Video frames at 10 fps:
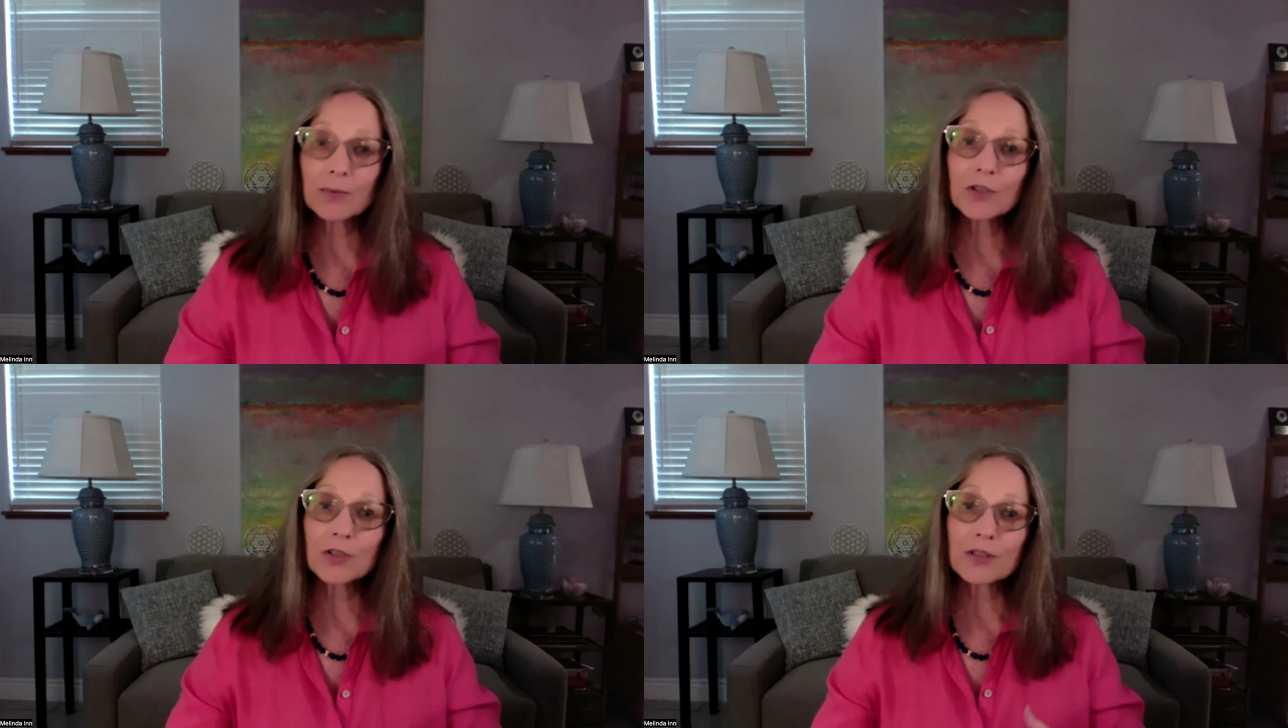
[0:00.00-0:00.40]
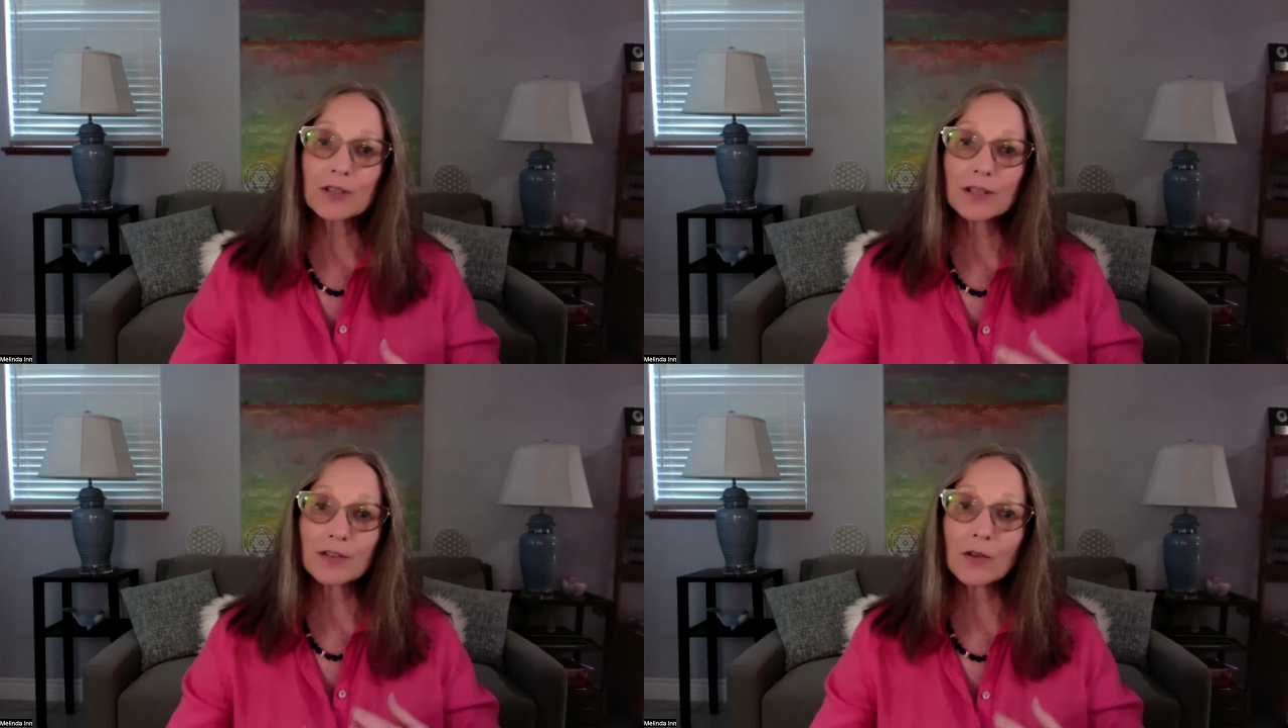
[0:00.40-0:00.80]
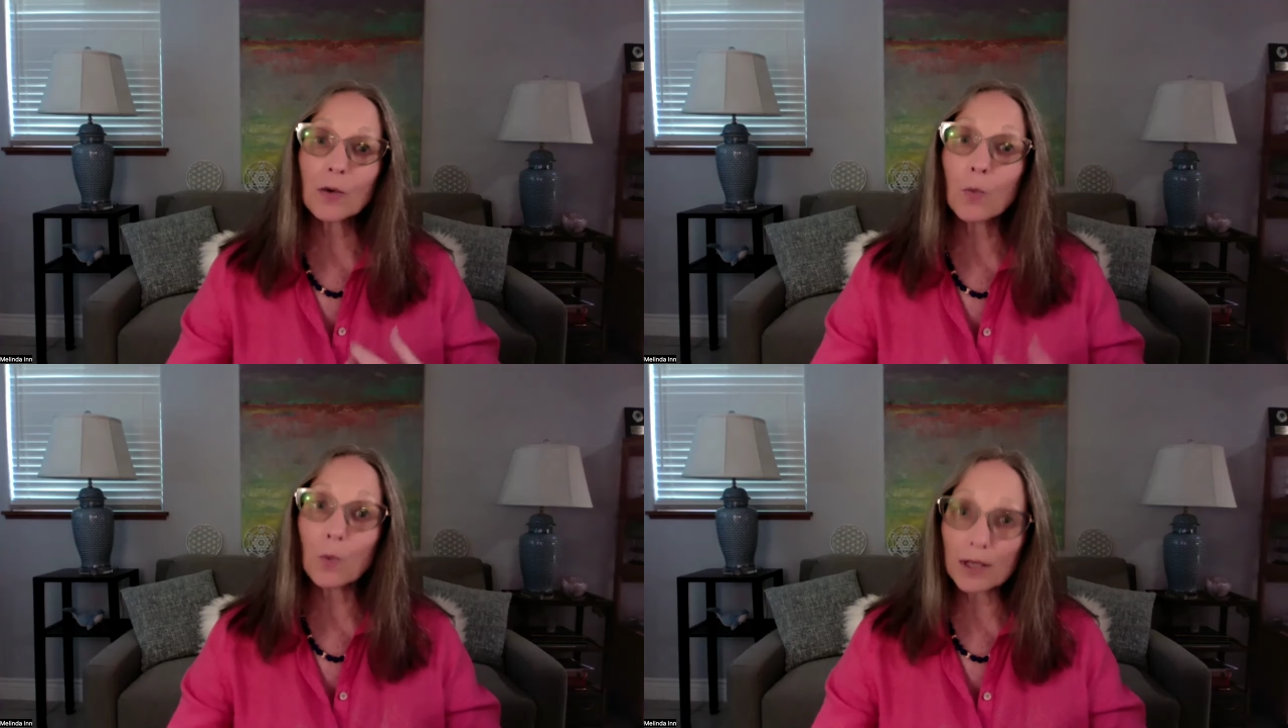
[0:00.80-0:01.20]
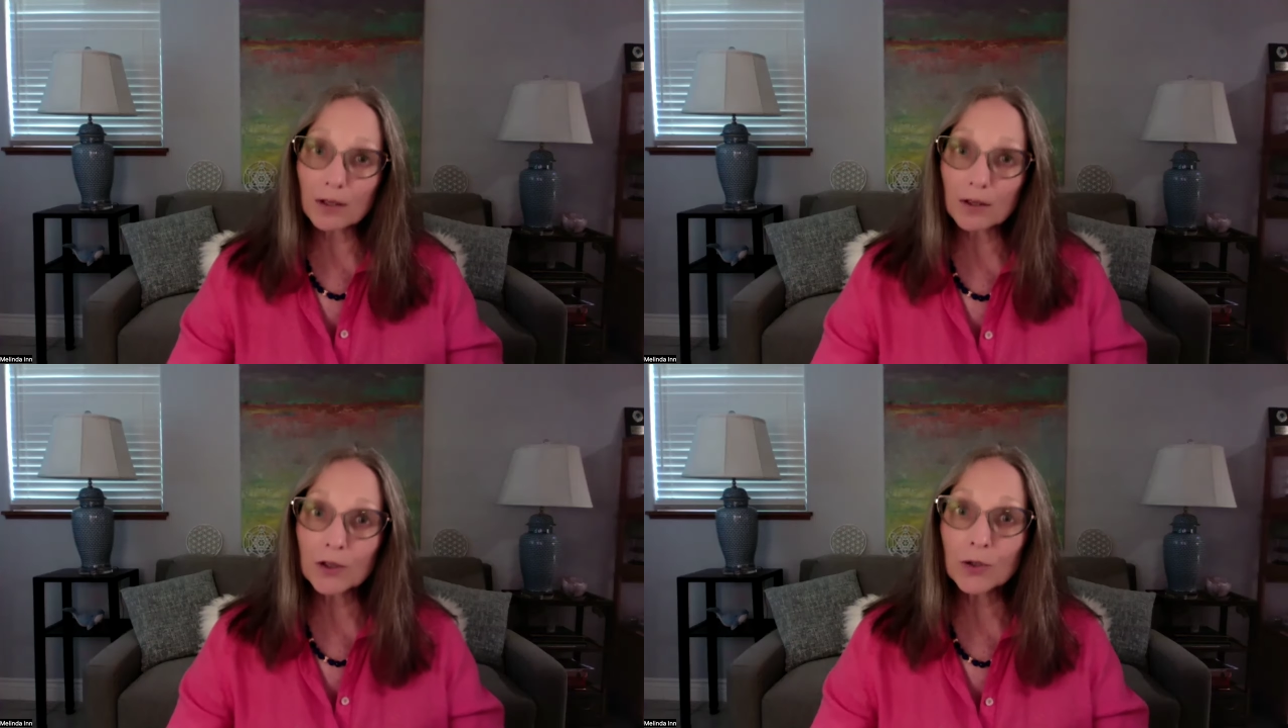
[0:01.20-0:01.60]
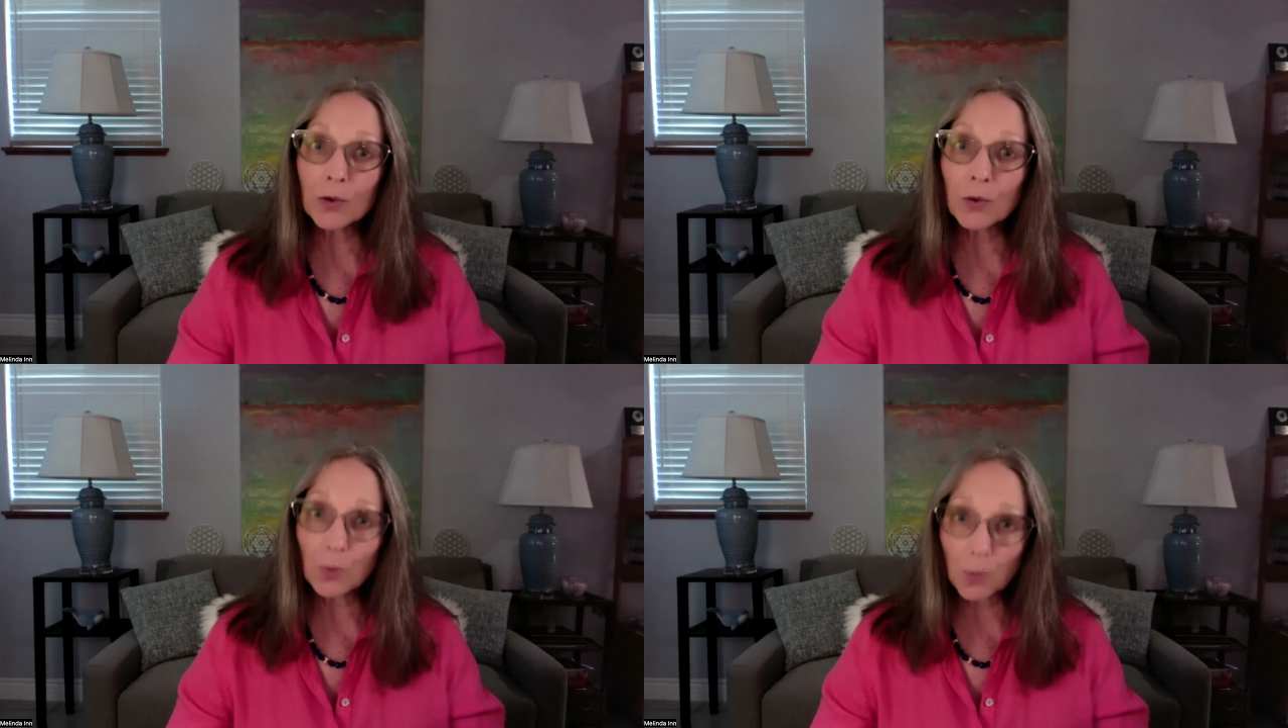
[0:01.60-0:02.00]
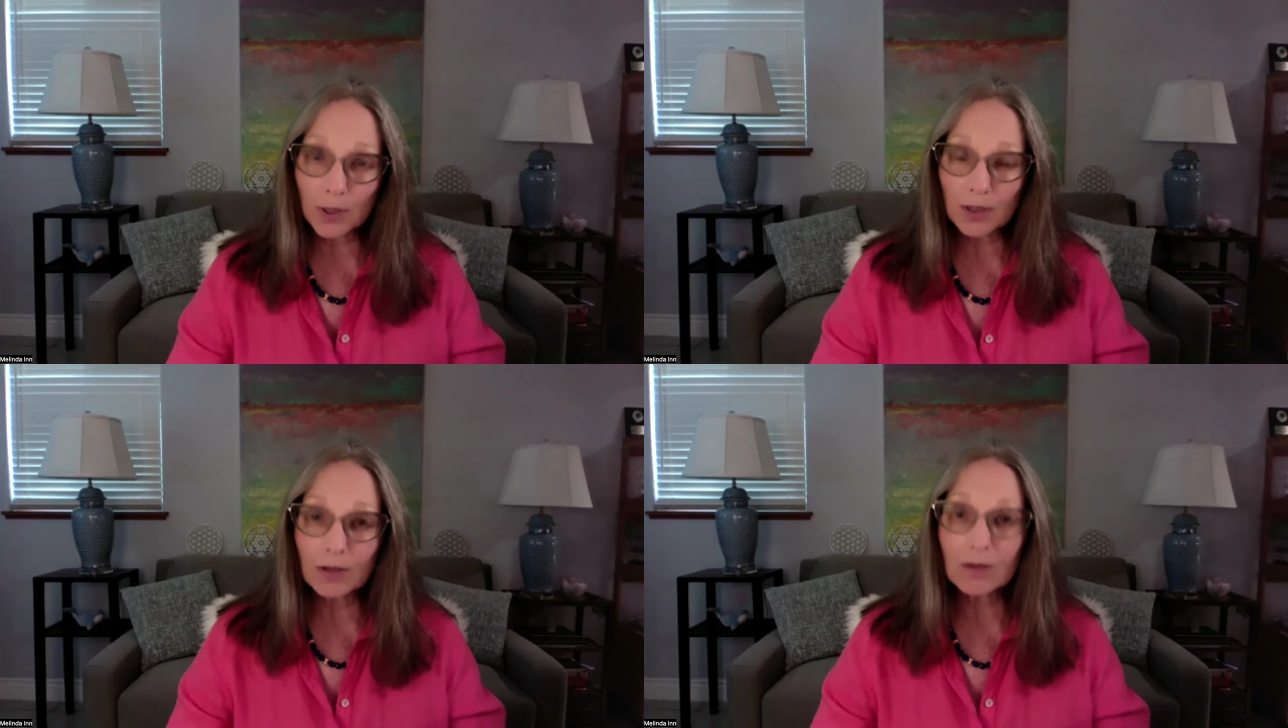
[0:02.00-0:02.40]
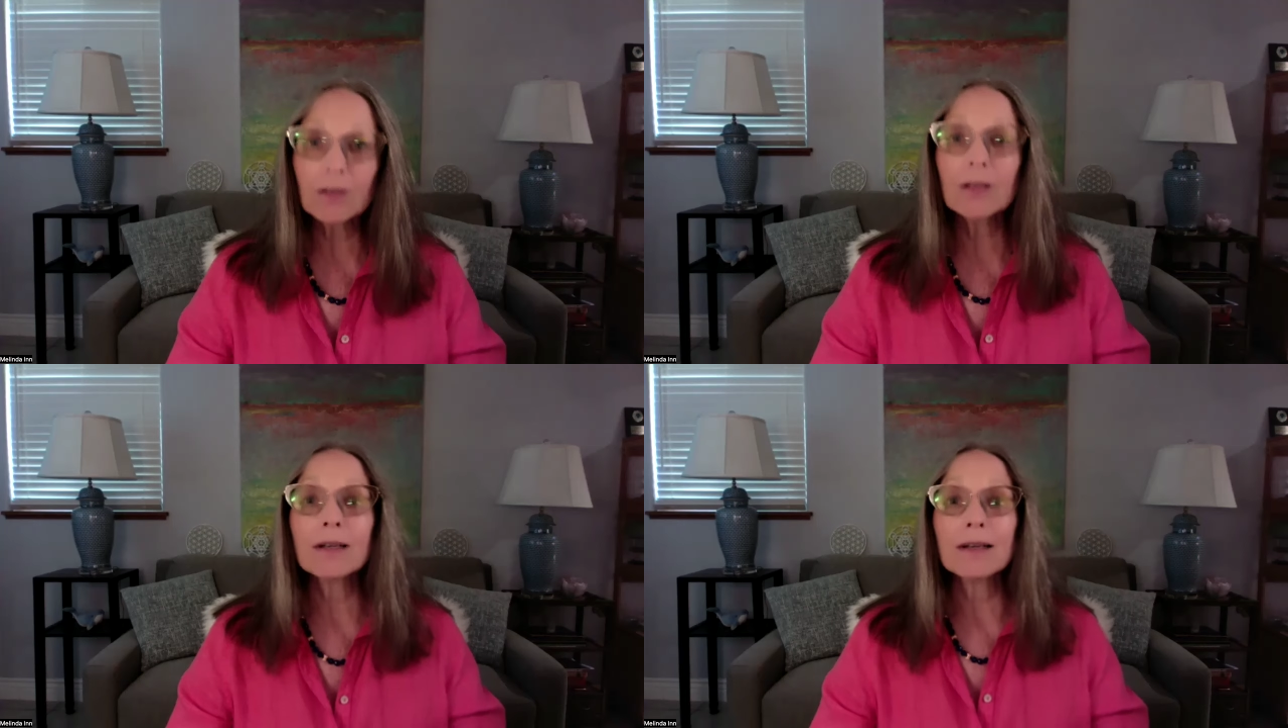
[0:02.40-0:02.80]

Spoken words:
which is like the will, your will,